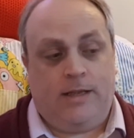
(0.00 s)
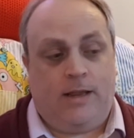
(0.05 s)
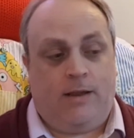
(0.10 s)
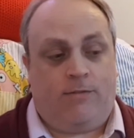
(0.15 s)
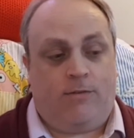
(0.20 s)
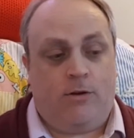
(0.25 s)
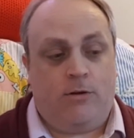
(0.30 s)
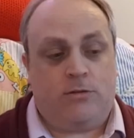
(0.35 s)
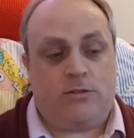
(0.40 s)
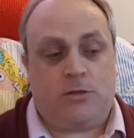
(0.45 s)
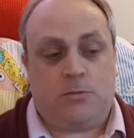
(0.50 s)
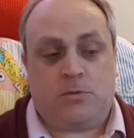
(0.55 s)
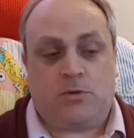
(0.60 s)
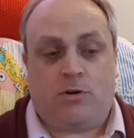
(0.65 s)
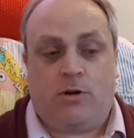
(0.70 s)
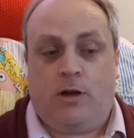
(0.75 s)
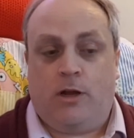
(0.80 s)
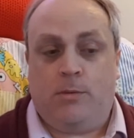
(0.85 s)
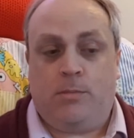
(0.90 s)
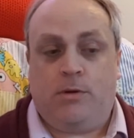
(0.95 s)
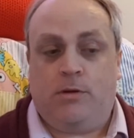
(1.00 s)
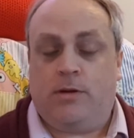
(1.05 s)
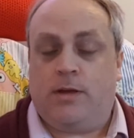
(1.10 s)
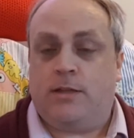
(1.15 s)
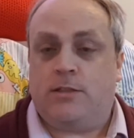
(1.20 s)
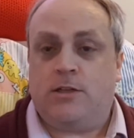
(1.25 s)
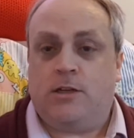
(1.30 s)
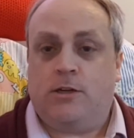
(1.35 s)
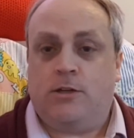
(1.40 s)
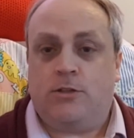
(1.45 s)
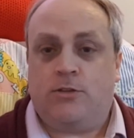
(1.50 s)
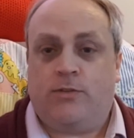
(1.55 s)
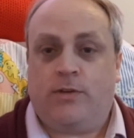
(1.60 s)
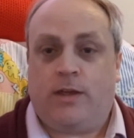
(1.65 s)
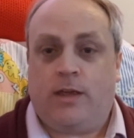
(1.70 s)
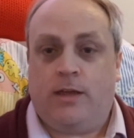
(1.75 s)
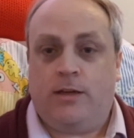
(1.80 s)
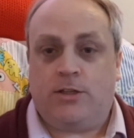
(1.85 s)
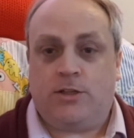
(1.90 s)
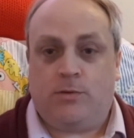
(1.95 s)
if you subscribe, you'll get a
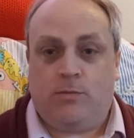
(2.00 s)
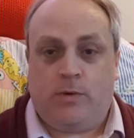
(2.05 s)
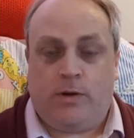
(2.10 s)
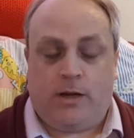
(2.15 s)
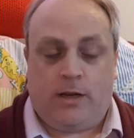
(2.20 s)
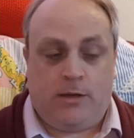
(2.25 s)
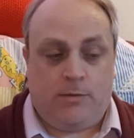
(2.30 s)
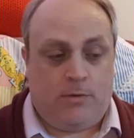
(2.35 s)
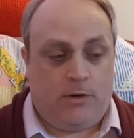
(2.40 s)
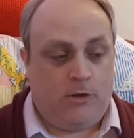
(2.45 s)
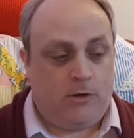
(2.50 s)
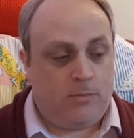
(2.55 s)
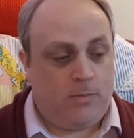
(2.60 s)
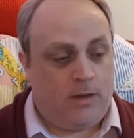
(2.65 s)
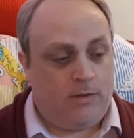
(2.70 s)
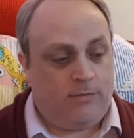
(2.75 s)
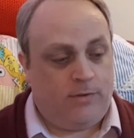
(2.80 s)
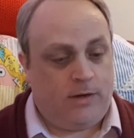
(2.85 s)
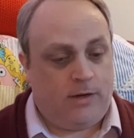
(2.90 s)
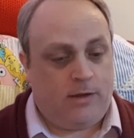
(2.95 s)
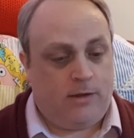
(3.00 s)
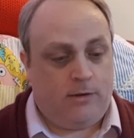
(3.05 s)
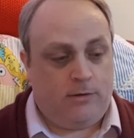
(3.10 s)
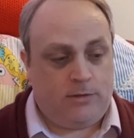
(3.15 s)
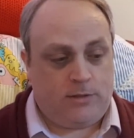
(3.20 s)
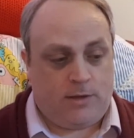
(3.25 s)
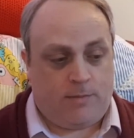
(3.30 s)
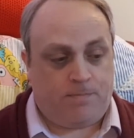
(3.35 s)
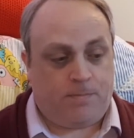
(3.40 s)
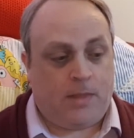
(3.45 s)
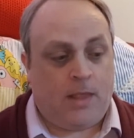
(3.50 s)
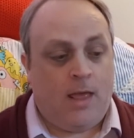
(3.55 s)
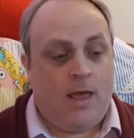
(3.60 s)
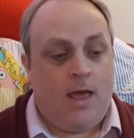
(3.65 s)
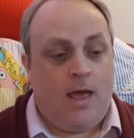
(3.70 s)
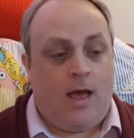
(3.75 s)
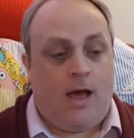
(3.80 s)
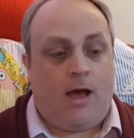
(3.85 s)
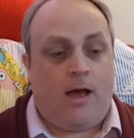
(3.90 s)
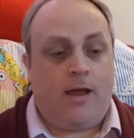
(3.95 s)
notification when I upload my videos.
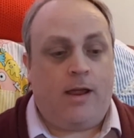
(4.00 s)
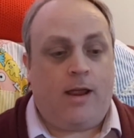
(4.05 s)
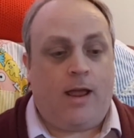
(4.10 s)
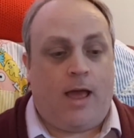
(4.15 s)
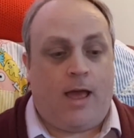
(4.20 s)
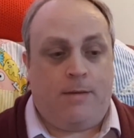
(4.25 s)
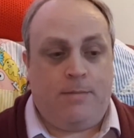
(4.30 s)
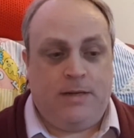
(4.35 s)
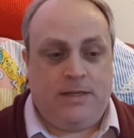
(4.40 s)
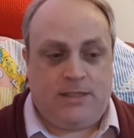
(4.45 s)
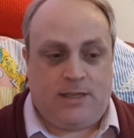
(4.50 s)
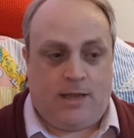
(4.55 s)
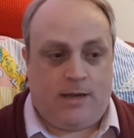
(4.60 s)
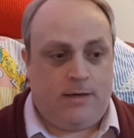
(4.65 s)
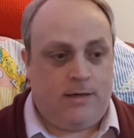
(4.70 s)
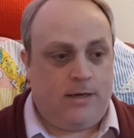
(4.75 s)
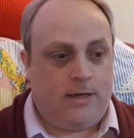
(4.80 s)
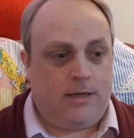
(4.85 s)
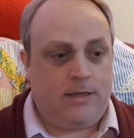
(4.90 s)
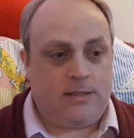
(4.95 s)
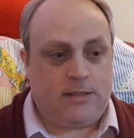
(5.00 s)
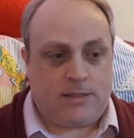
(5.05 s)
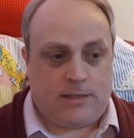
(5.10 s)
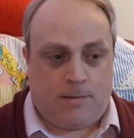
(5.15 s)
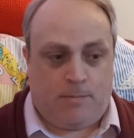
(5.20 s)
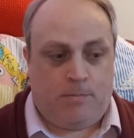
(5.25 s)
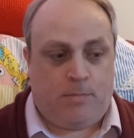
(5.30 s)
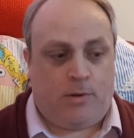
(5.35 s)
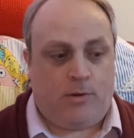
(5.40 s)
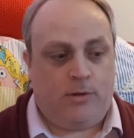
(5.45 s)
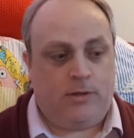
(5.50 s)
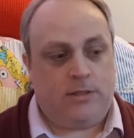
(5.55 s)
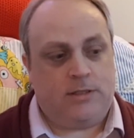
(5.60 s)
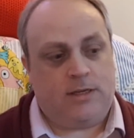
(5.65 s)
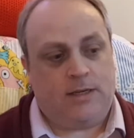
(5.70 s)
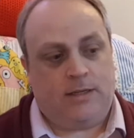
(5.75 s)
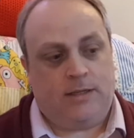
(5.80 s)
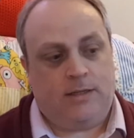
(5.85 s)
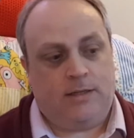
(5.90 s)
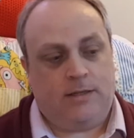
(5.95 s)
I am intending at some
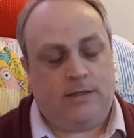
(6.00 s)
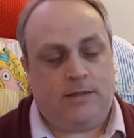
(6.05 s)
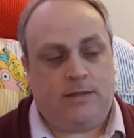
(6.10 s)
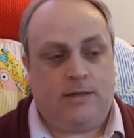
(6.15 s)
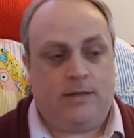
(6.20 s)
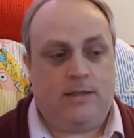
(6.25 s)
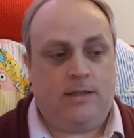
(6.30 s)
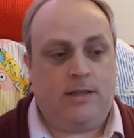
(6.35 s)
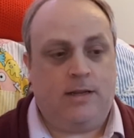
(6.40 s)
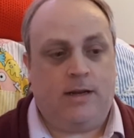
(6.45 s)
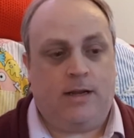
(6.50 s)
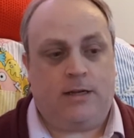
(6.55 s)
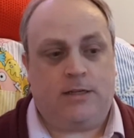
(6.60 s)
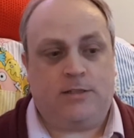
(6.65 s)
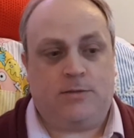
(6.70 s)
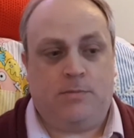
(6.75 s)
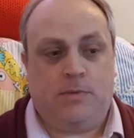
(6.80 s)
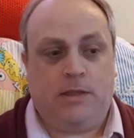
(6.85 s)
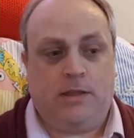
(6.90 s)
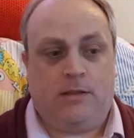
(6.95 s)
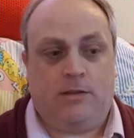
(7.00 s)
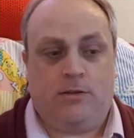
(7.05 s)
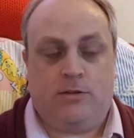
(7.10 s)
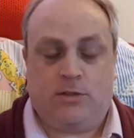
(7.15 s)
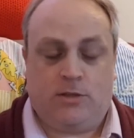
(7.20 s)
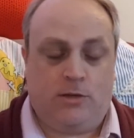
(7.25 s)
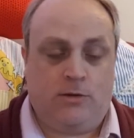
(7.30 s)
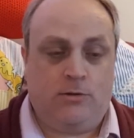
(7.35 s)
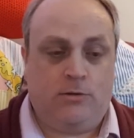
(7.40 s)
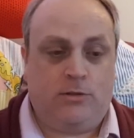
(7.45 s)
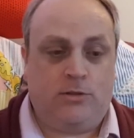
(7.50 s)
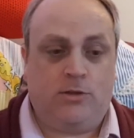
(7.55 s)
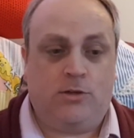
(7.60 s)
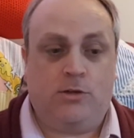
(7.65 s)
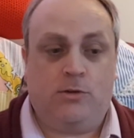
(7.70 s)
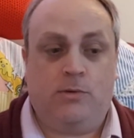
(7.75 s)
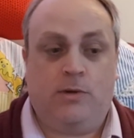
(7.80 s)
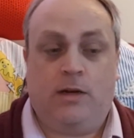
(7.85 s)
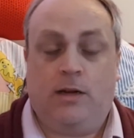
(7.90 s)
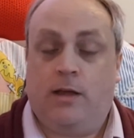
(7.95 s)
point in the next month or so to
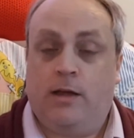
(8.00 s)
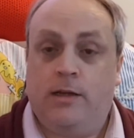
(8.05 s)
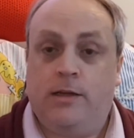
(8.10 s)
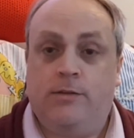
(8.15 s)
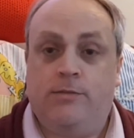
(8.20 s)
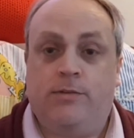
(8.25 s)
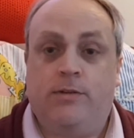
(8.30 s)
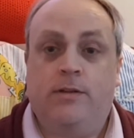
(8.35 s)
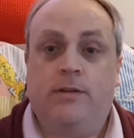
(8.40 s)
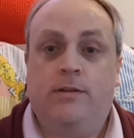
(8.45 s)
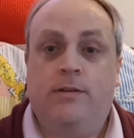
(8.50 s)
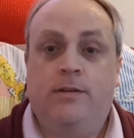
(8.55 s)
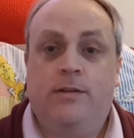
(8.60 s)
do a live